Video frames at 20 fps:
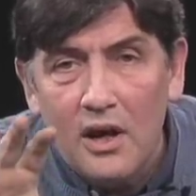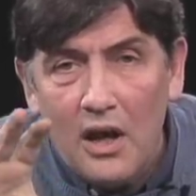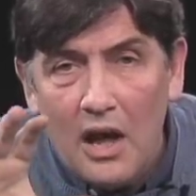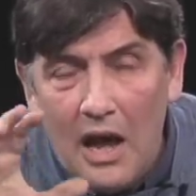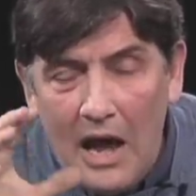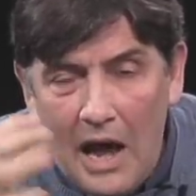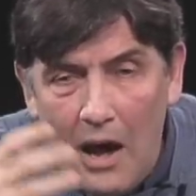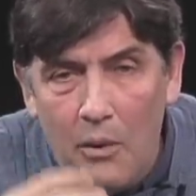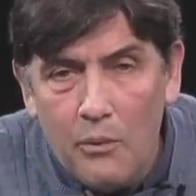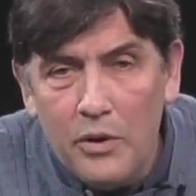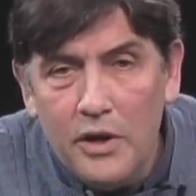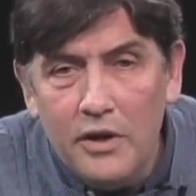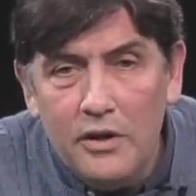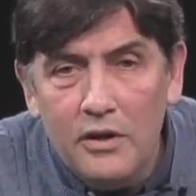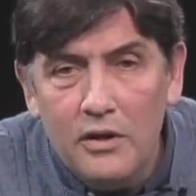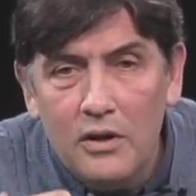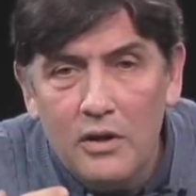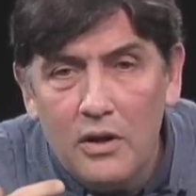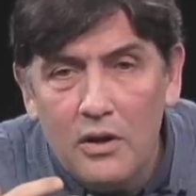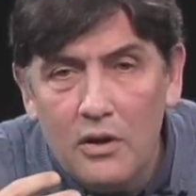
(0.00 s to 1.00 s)
how we,
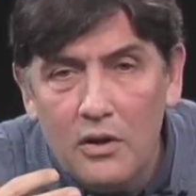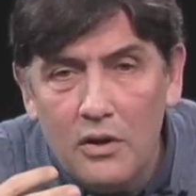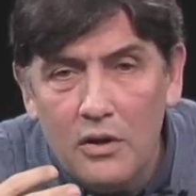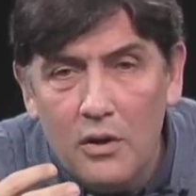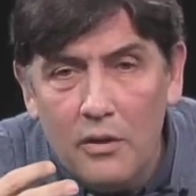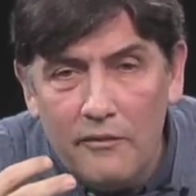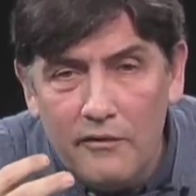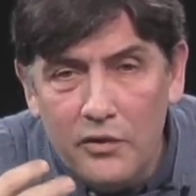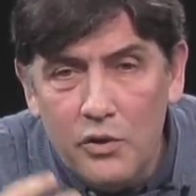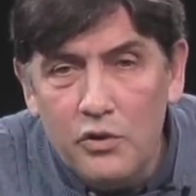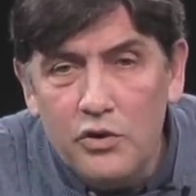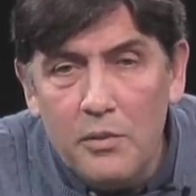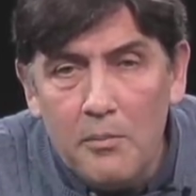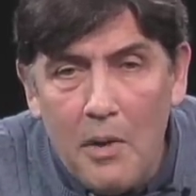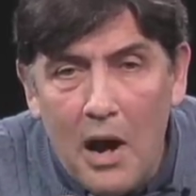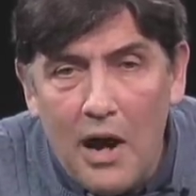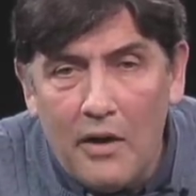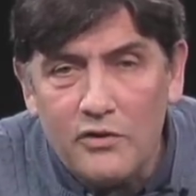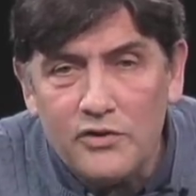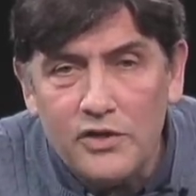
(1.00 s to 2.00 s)
you know, view
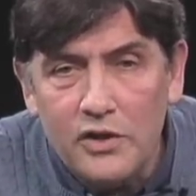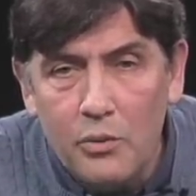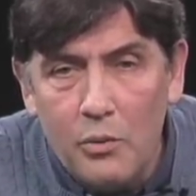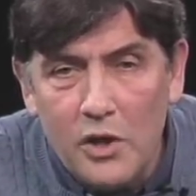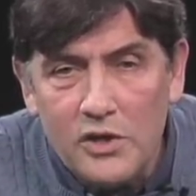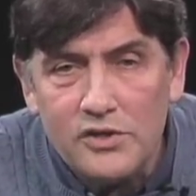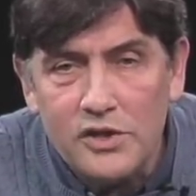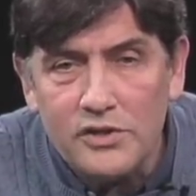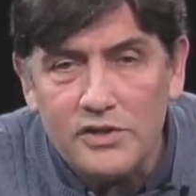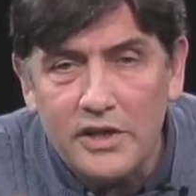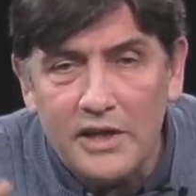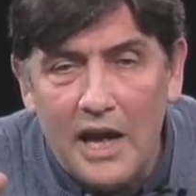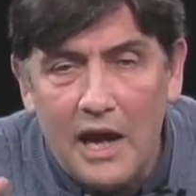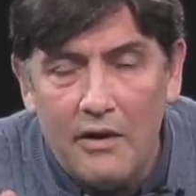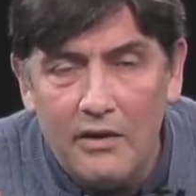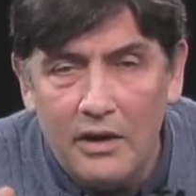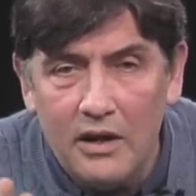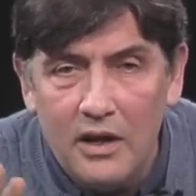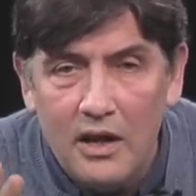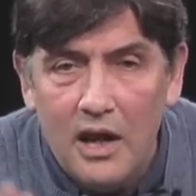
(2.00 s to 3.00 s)
democracy in Westchester
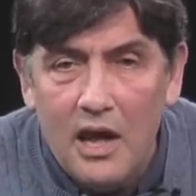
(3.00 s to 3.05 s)
County.